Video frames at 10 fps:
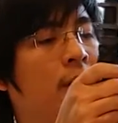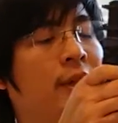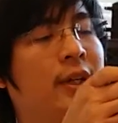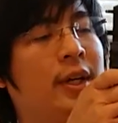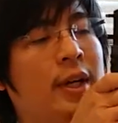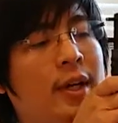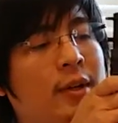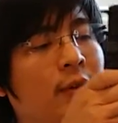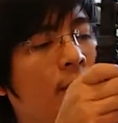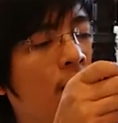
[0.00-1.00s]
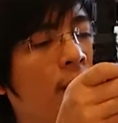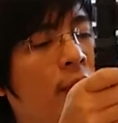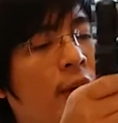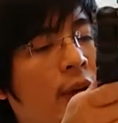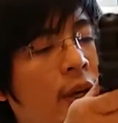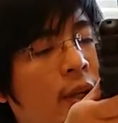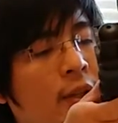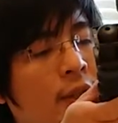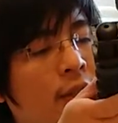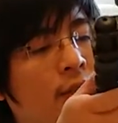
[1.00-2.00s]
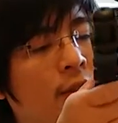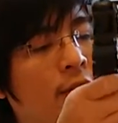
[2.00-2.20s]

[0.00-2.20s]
Look at that, and look at